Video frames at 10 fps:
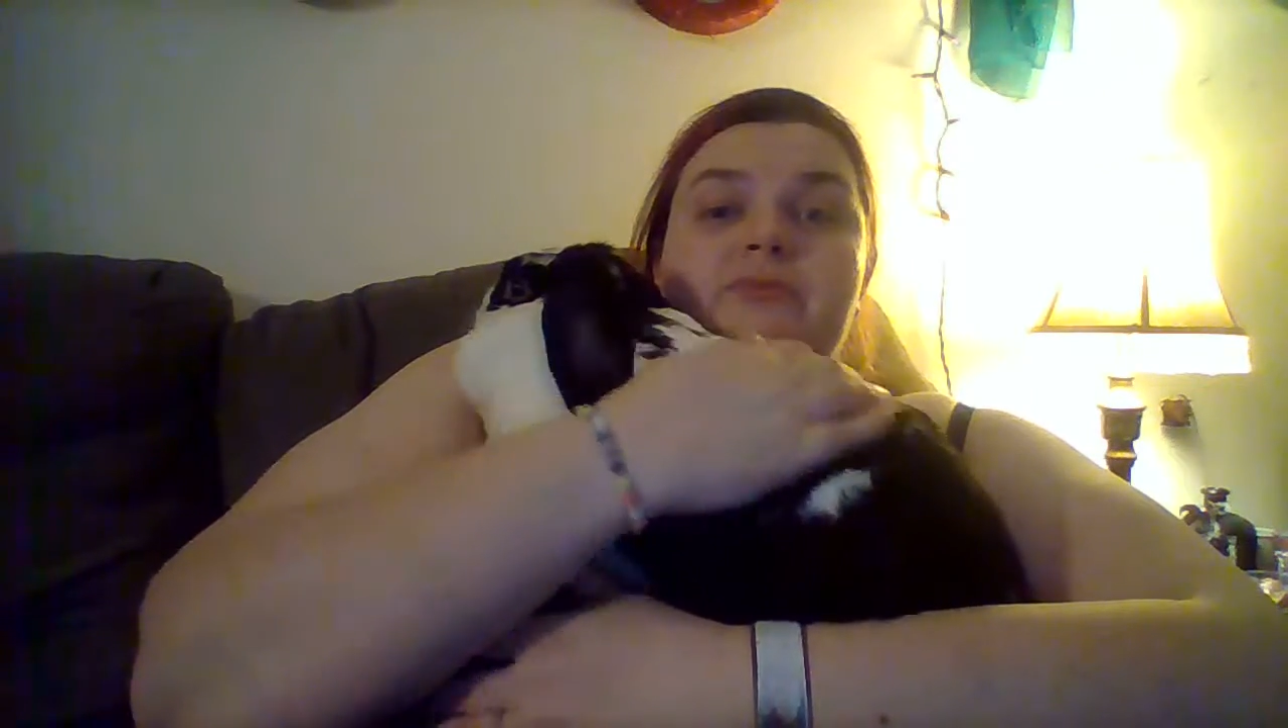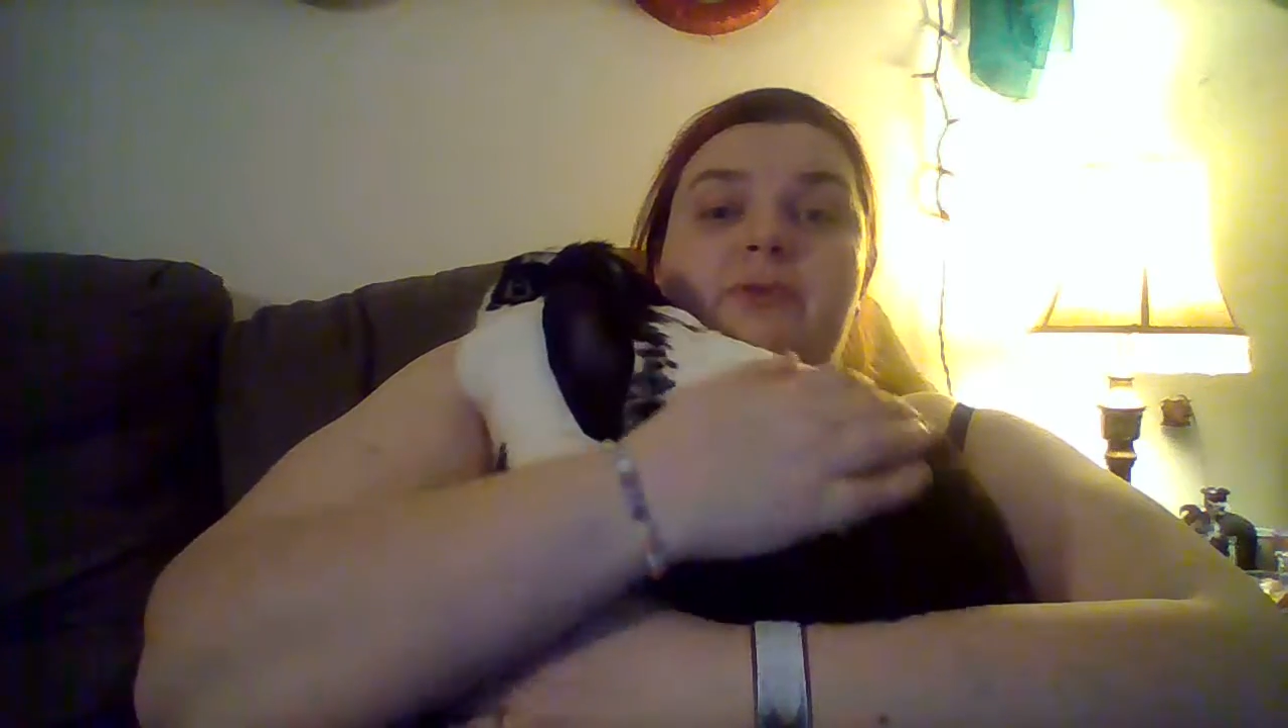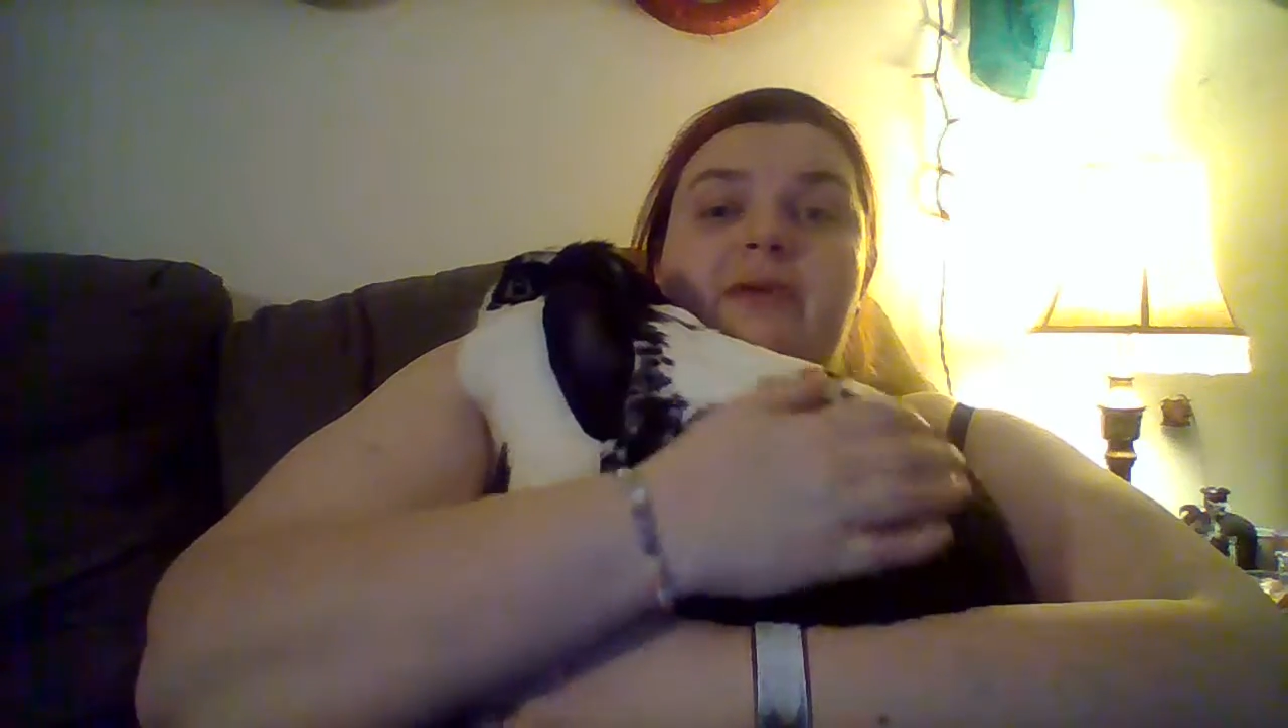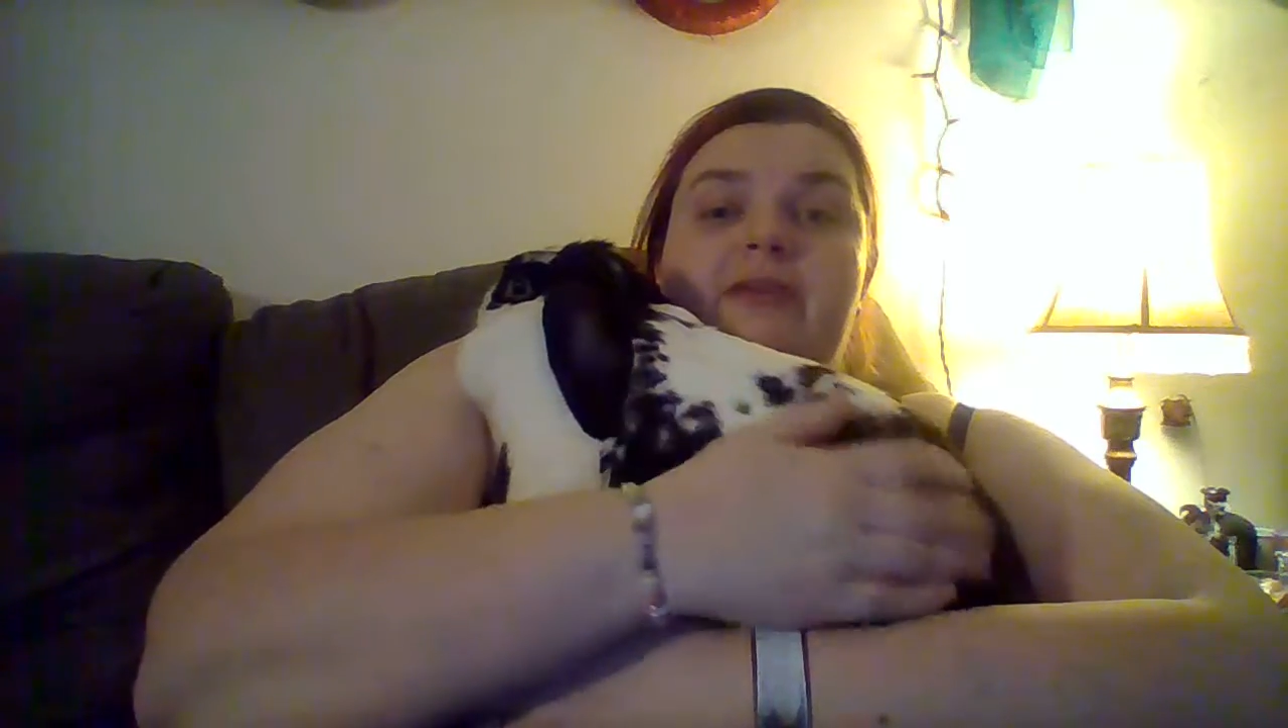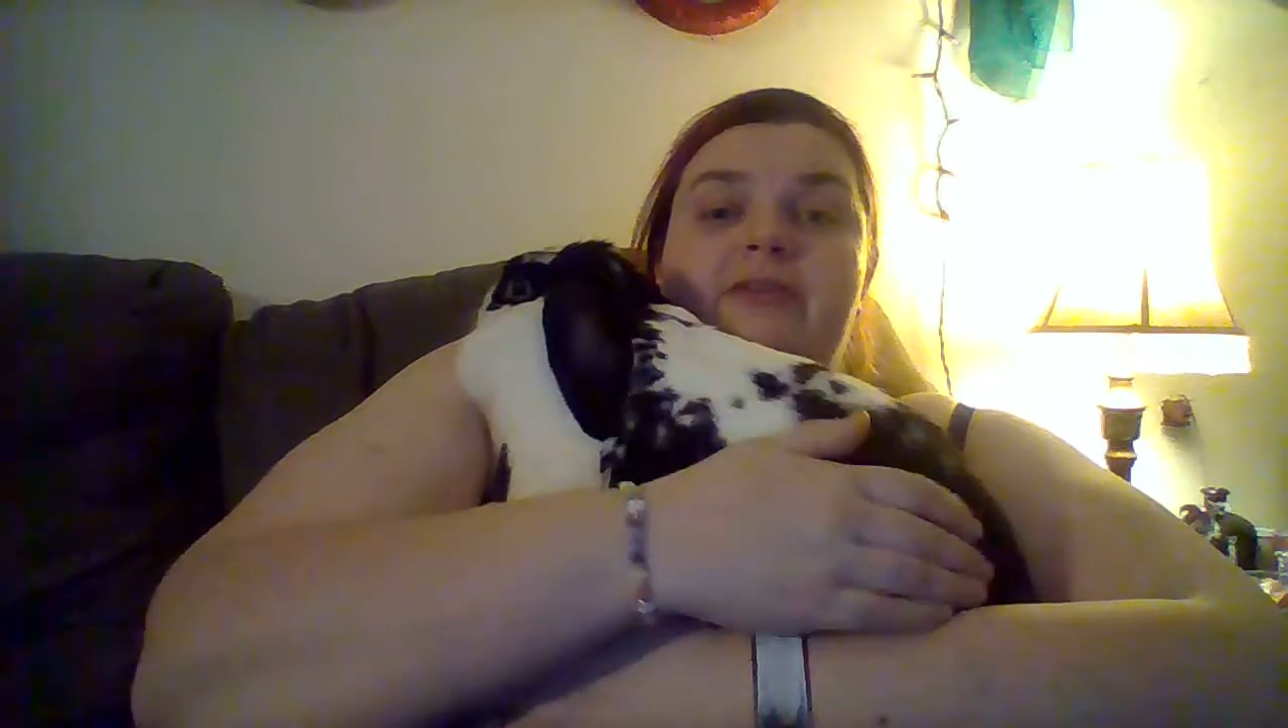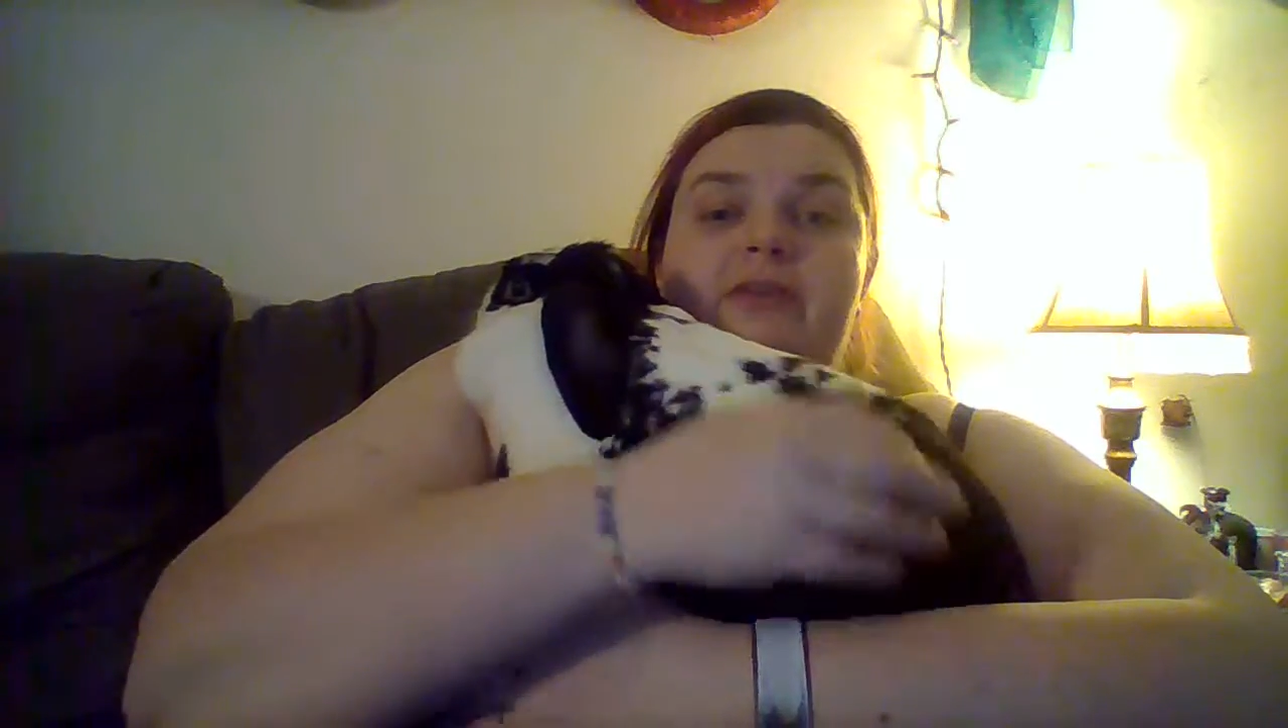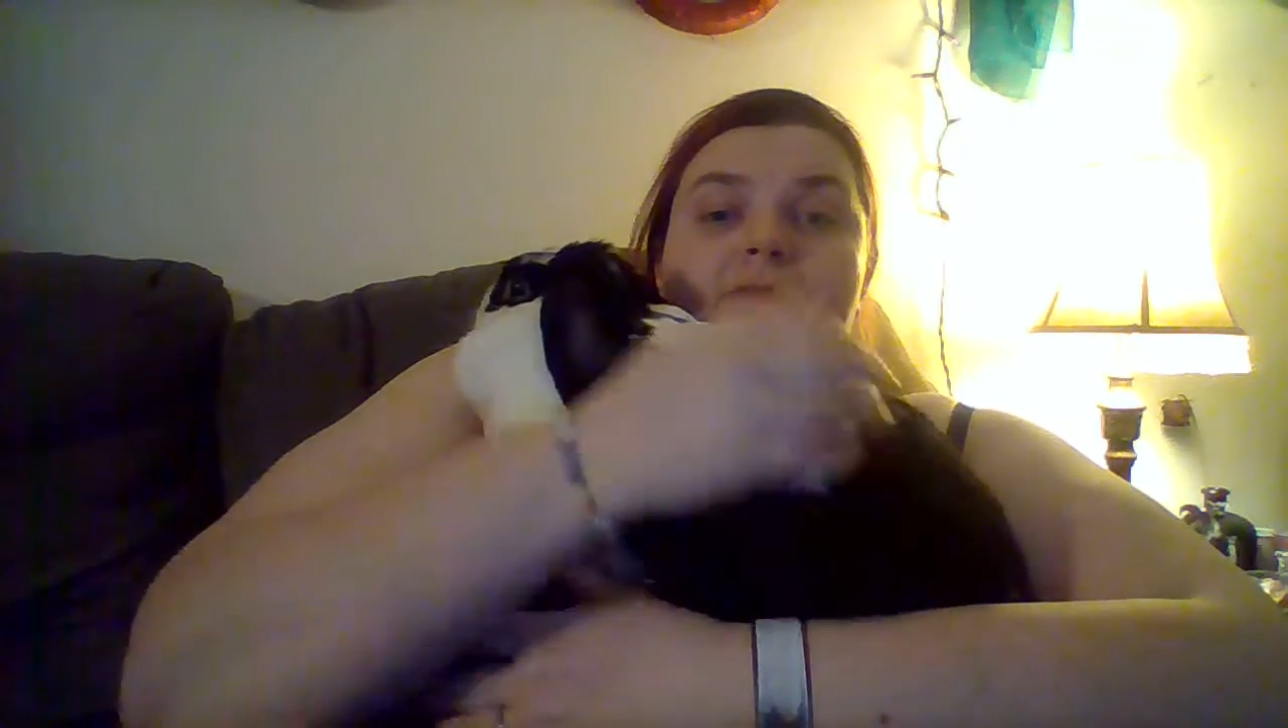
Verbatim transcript: or makes sad